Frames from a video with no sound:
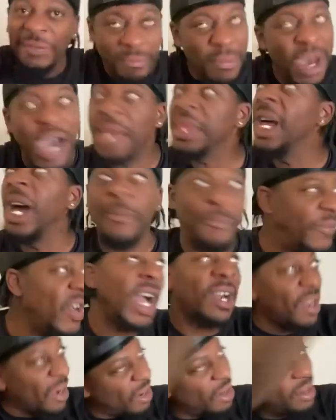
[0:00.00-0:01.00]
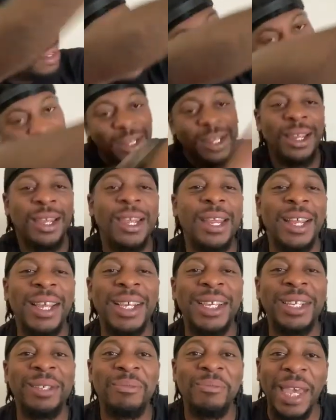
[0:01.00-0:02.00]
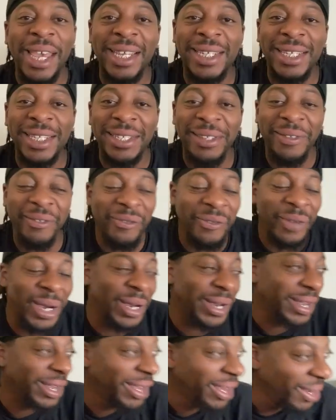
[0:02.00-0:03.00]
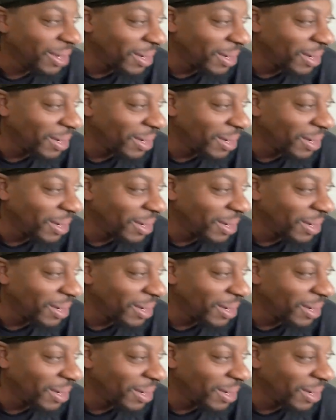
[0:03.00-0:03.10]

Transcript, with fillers: motherfucker. He's macing the fuck.